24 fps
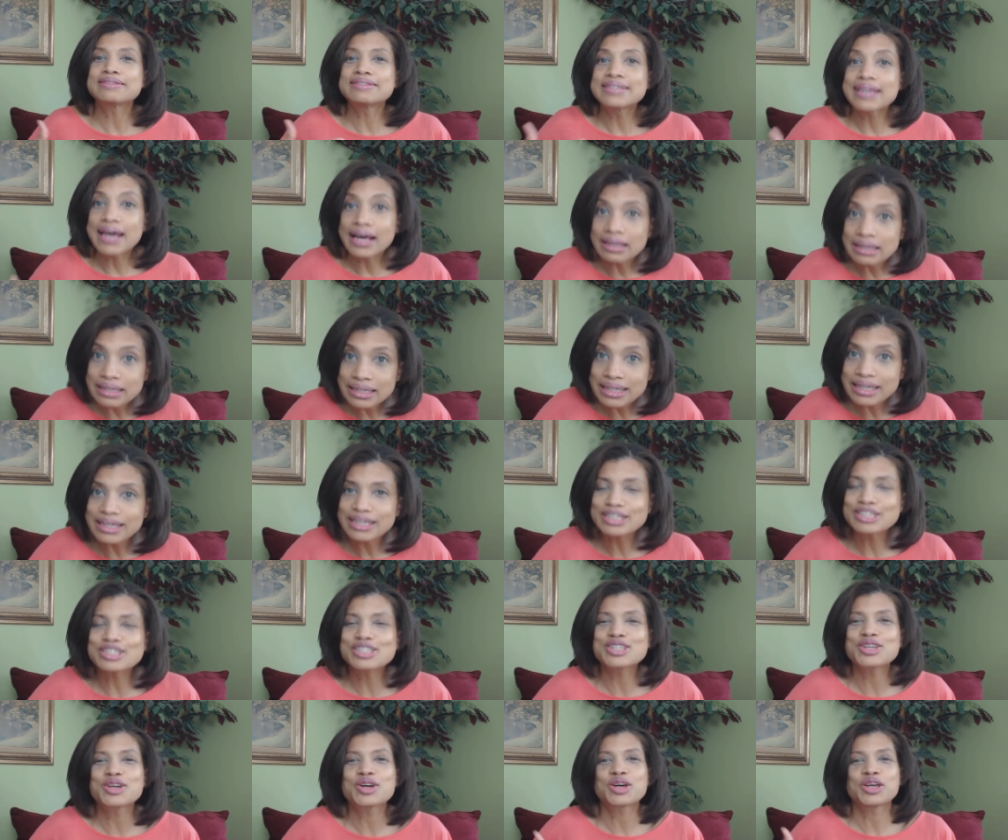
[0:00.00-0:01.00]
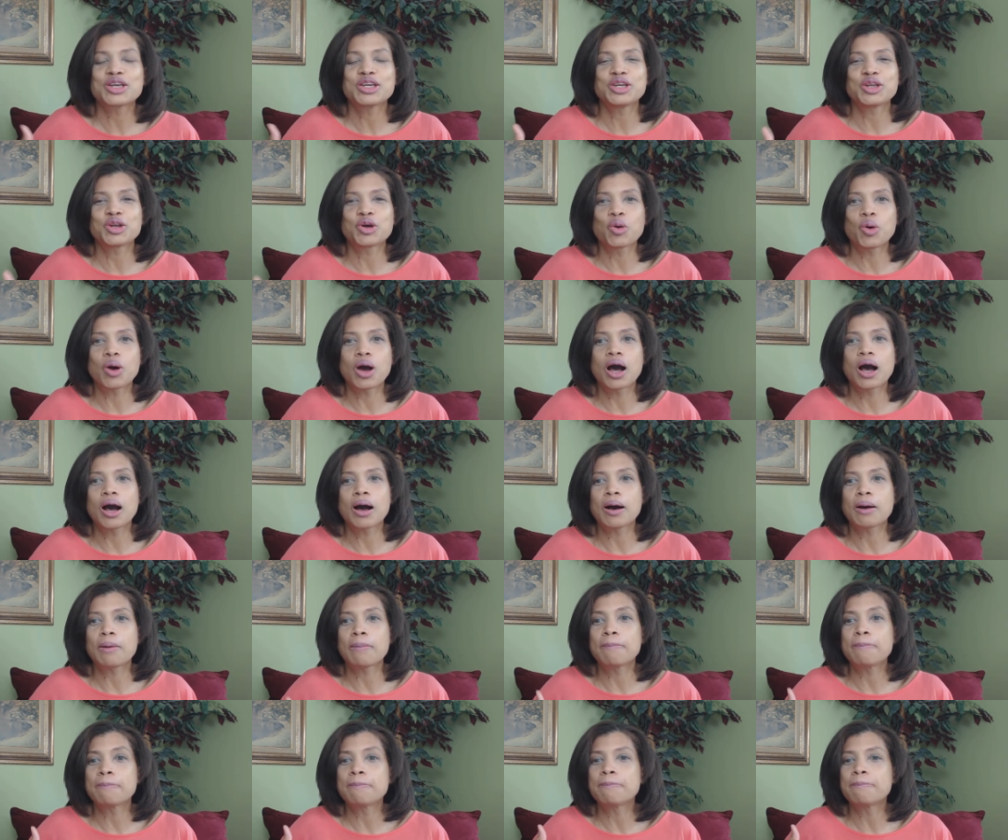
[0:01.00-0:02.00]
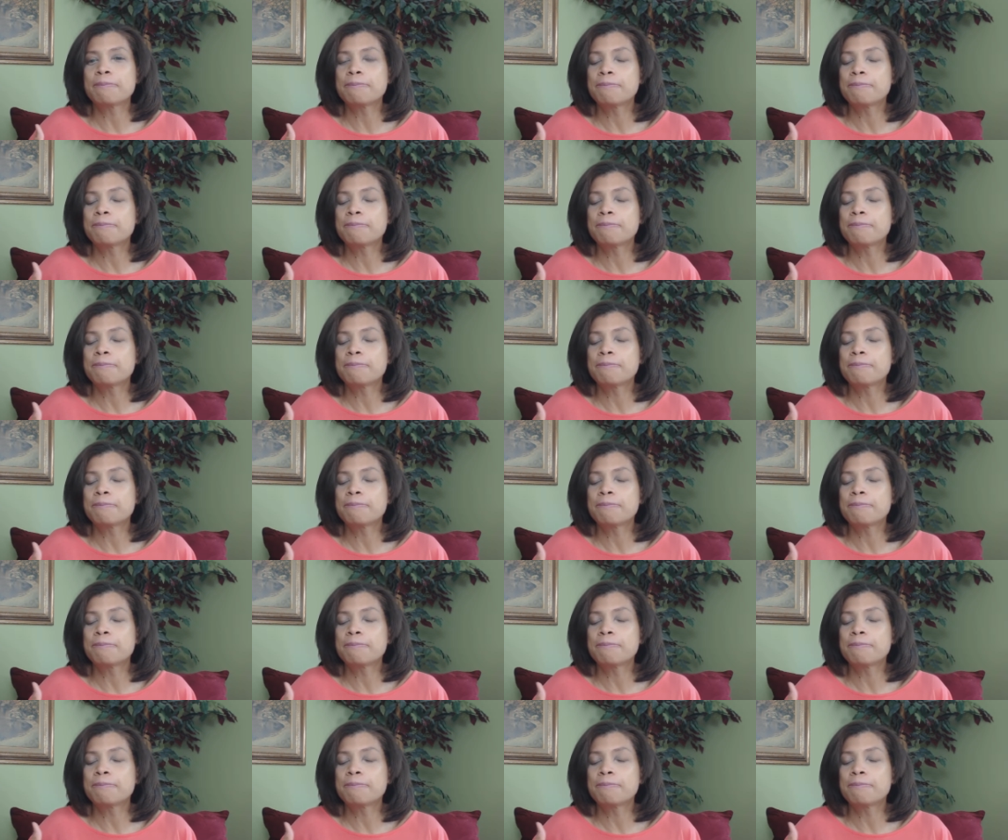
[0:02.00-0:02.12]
delicate, you know, uh,